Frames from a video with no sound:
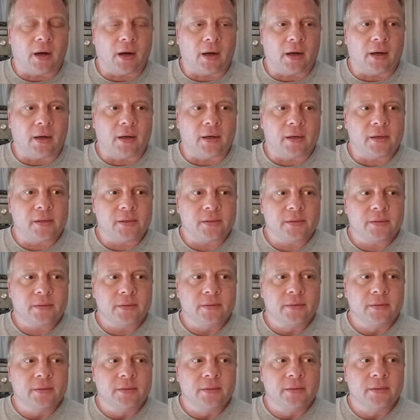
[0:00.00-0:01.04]

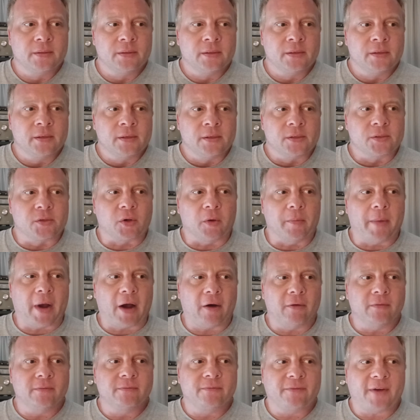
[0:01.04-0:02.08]
So
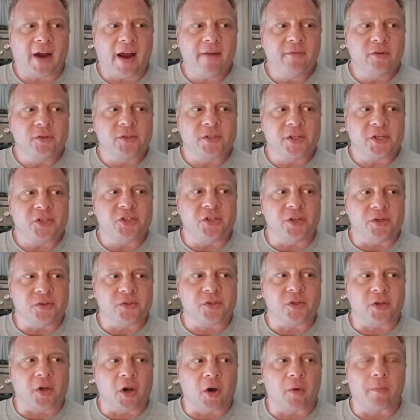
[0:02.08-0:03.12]
about 5 or 6
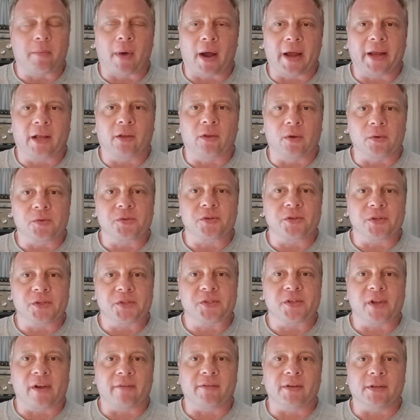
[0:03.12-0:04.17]
years ago, probably closer to
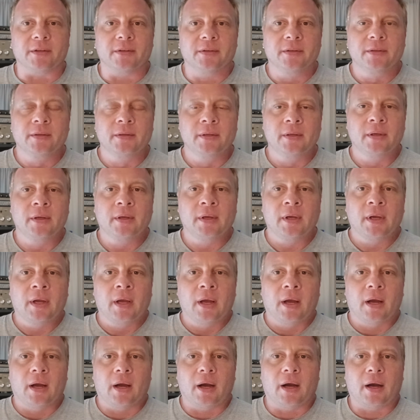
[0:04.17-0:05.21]
seven,
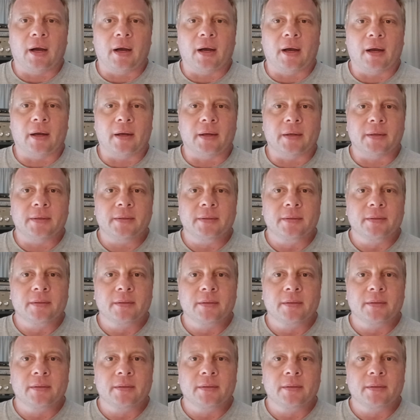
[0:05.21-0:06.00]
I